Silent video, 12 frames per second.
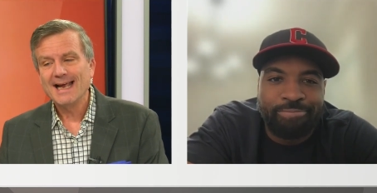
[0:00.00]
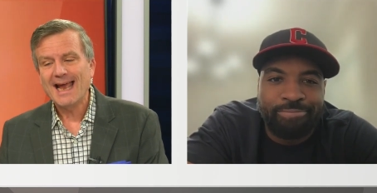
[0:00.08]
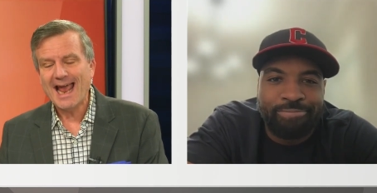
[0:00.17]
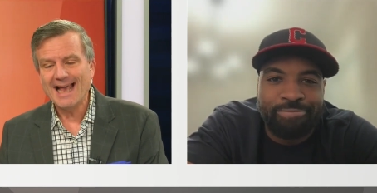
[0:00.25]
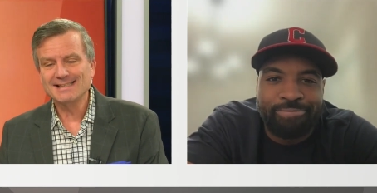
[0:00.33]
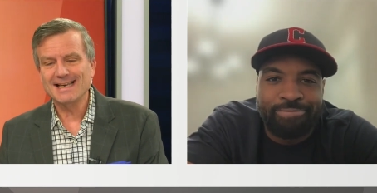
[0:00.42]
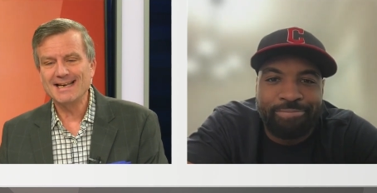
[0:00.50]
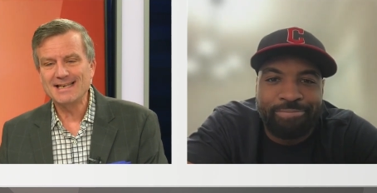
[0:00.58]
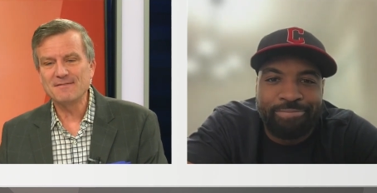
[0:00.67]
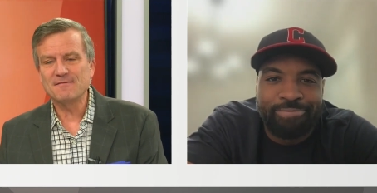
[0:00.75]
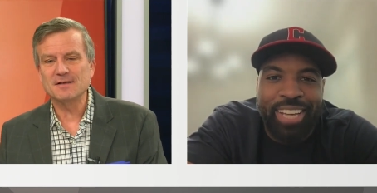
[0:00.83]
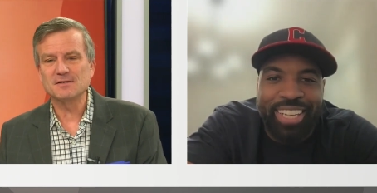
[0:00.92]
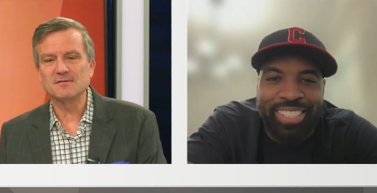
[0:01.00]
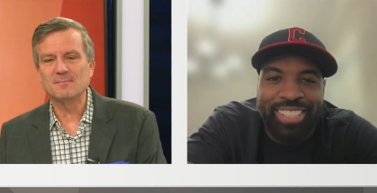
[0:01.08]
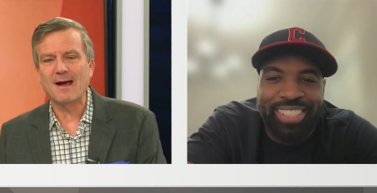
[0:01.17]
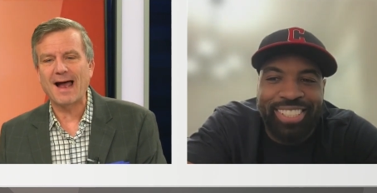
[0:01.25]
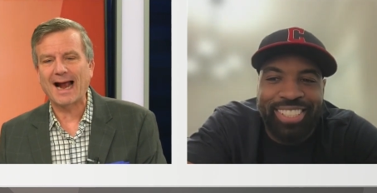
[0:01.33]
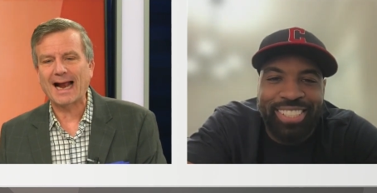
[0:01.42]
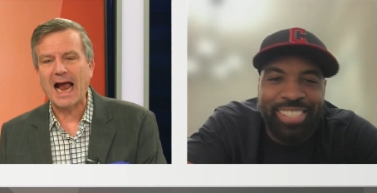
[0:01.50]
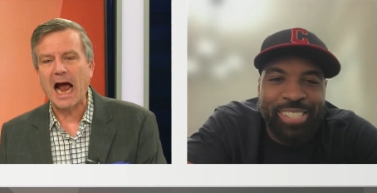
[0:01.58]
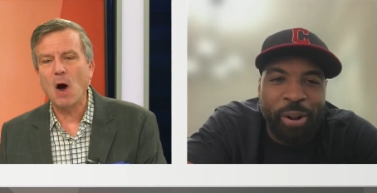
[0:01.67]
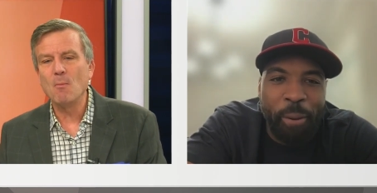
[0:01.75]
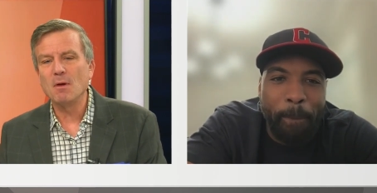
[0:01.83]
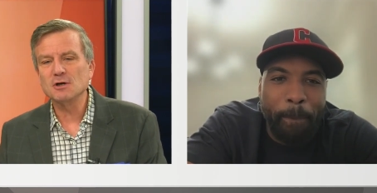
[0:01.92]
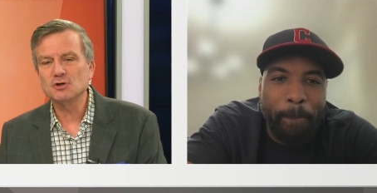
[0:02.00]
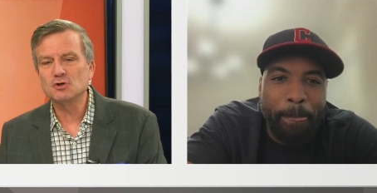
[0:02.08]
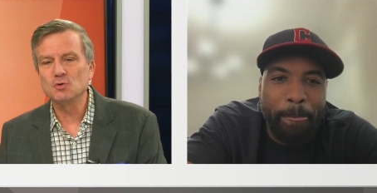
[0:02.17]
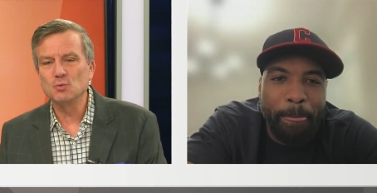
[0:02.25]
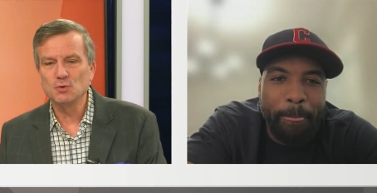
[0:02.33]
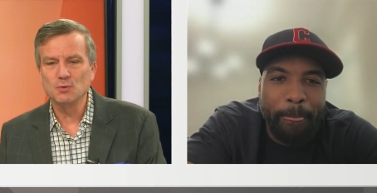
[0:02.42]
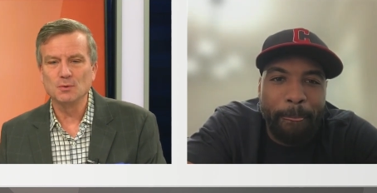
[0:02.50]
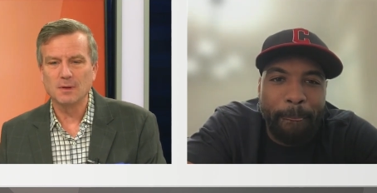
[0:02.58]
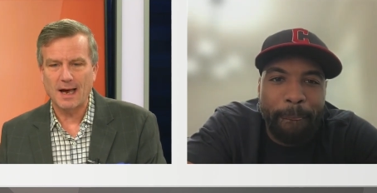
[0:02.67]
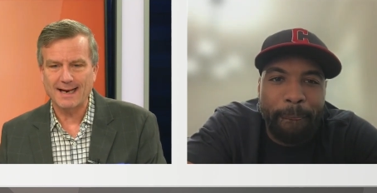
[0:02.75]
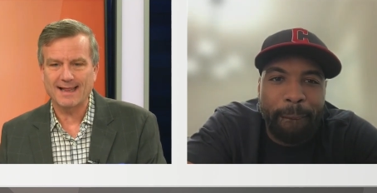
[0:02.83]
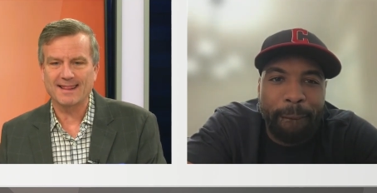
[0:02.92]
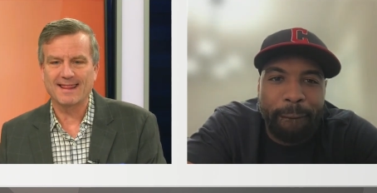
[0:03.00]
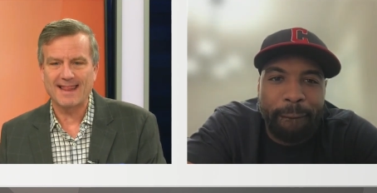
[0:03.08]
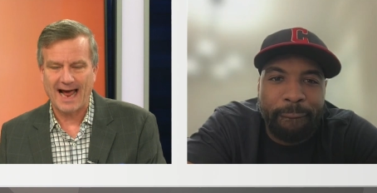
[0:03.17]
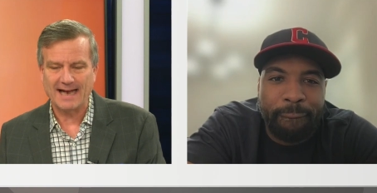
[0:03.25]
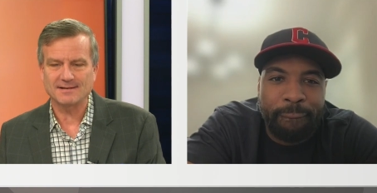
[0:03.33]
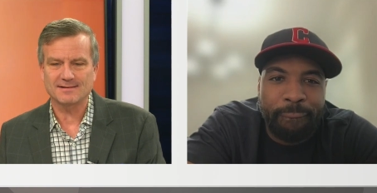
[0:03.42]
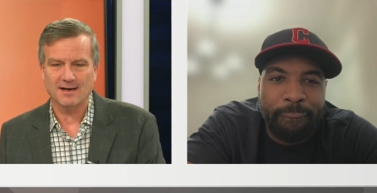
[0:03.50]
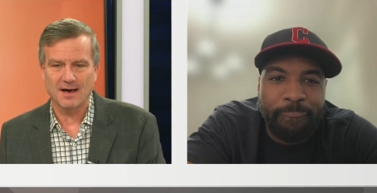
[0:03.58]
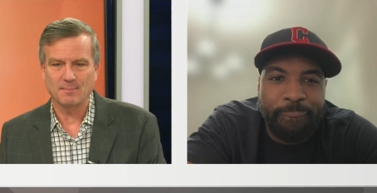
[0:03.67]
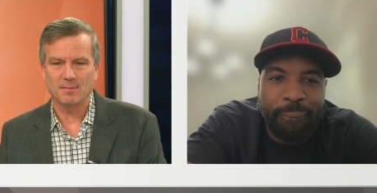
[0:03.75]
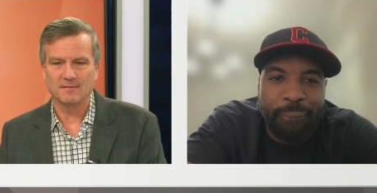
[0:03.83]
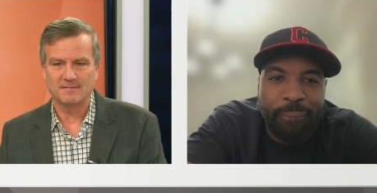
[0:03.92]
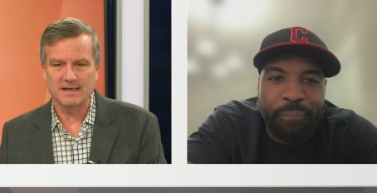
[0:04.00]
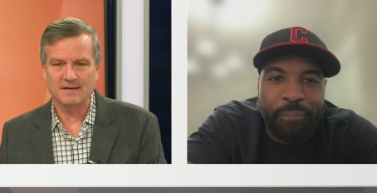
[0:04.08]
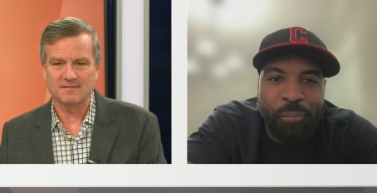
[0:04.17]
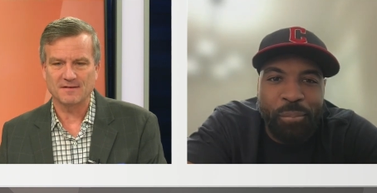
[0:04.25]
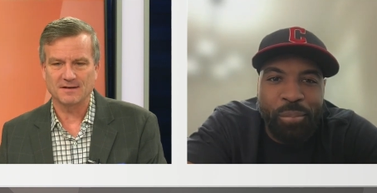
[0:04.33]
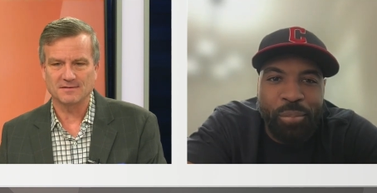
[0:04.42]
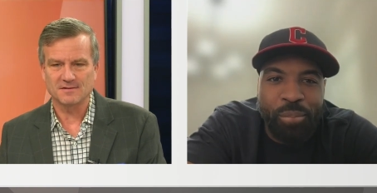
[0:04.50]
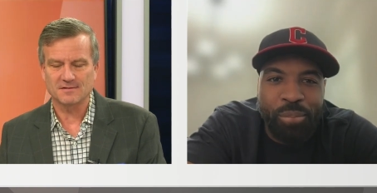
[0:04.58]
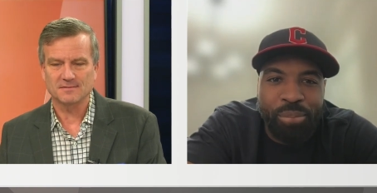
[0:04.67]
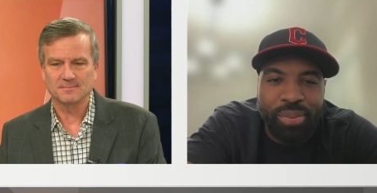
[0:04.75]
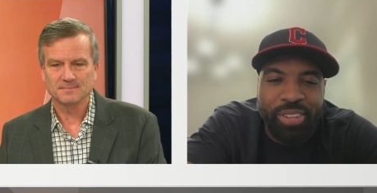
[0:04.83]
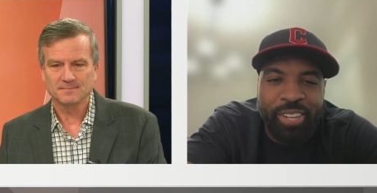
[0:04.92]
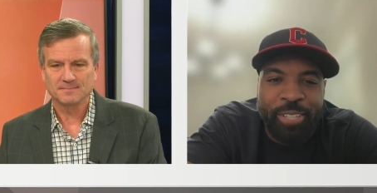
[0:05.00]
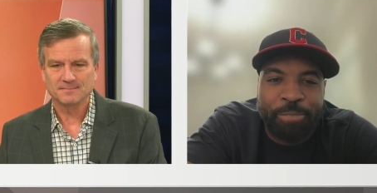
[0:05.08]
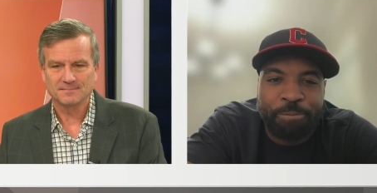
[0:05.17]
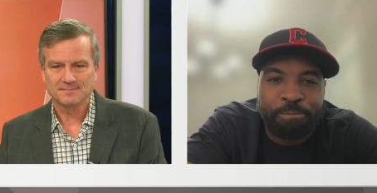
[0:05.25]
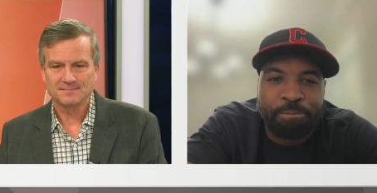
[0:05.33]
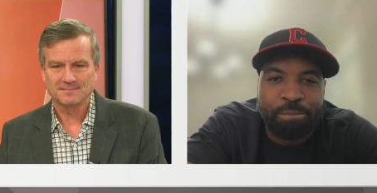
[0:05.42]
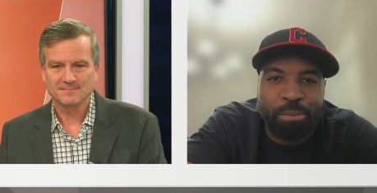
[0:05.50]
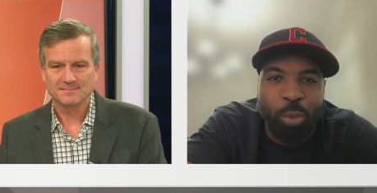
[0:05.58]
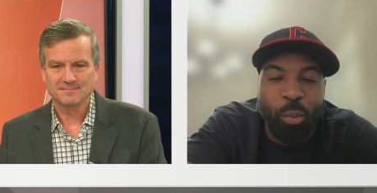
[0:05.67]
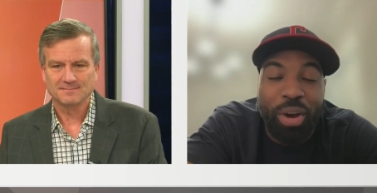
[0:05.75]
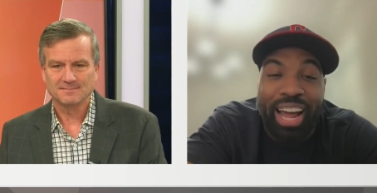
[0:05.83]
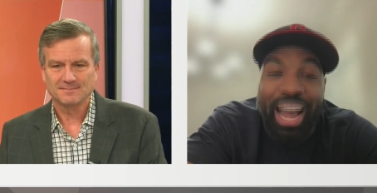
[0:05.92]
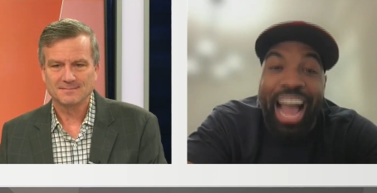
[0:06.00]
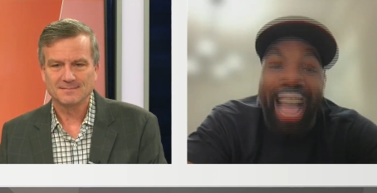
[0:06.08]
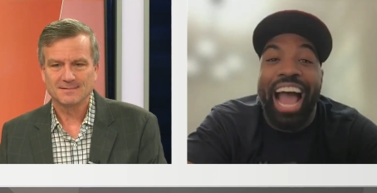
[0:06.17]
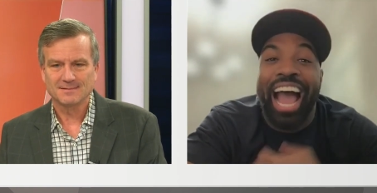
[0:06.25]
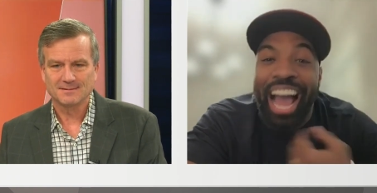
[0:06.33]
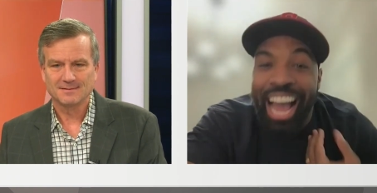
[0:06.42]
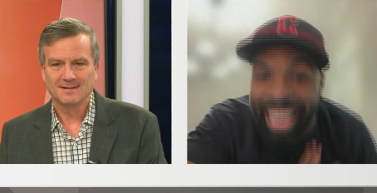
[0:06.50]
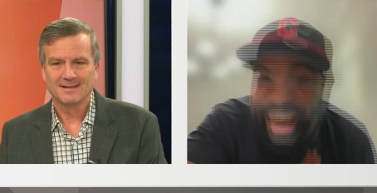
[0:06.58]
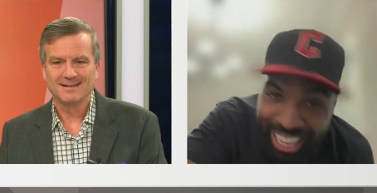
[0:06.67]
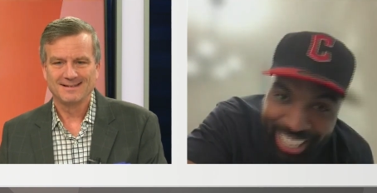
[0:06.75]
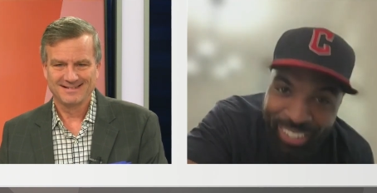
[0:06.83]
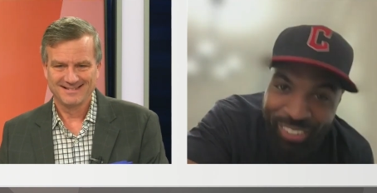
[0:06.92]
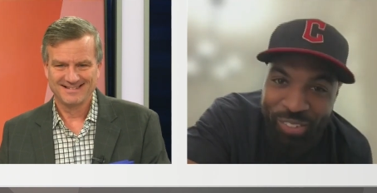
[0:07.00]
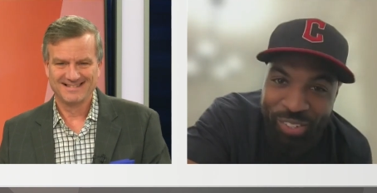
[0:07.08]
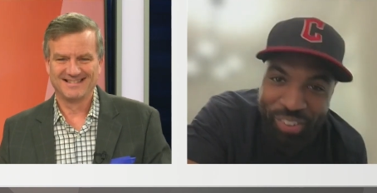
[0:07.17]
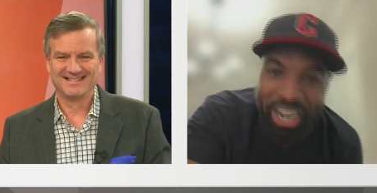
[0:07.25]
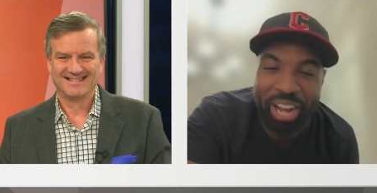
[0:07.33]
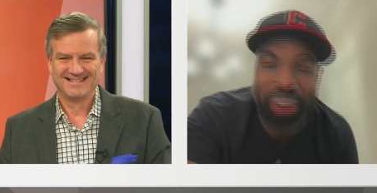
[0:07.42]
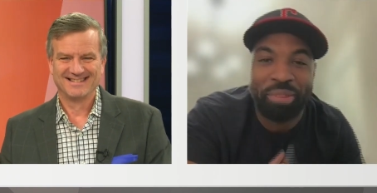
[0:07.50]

Speaker 1: As a defensive yes. back, how much do you like that type of defense?
Speaker 2: Well, I well when I